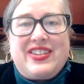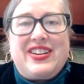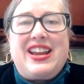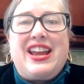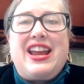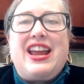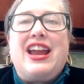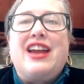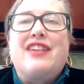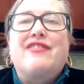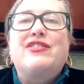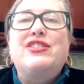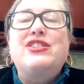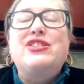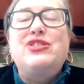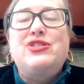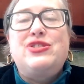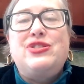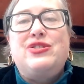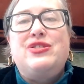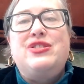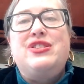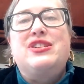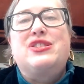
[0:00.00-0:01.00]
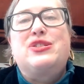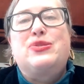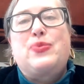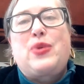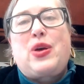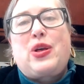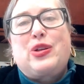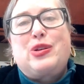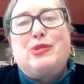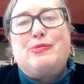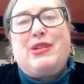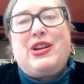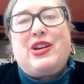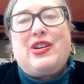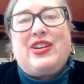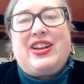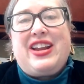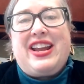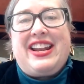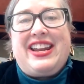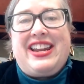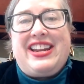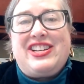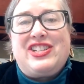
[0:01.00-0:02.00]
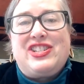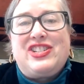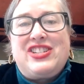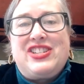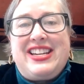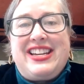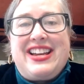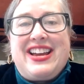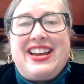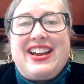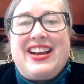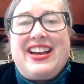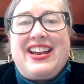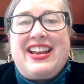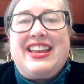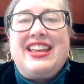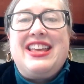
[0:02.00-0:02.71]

Every student is welcome here at NHTI.